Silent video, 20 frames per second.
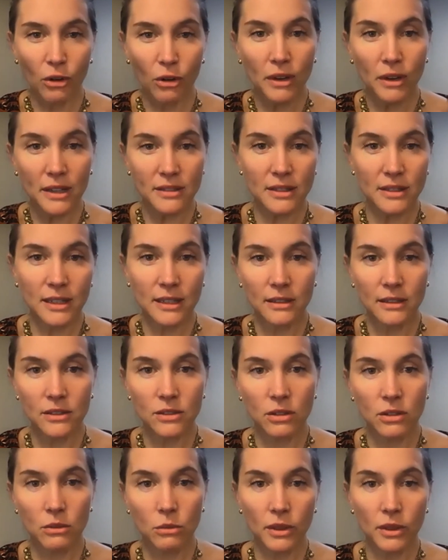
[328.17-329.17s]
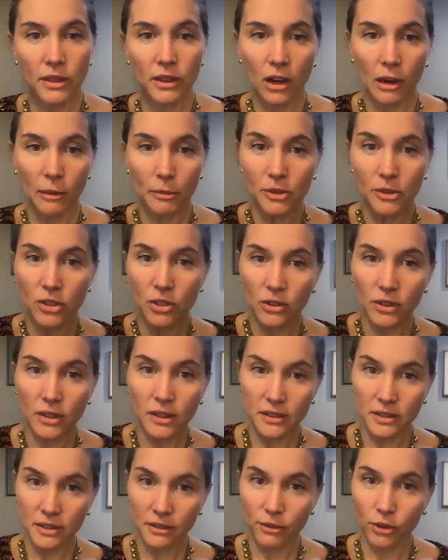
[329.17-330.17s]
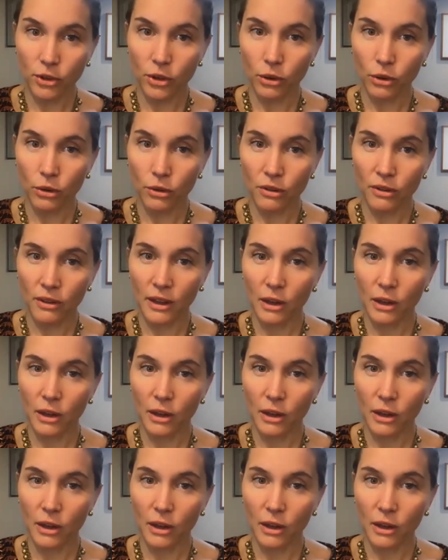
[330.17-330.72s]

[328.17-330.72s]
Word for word: residents with the opportunities of growth.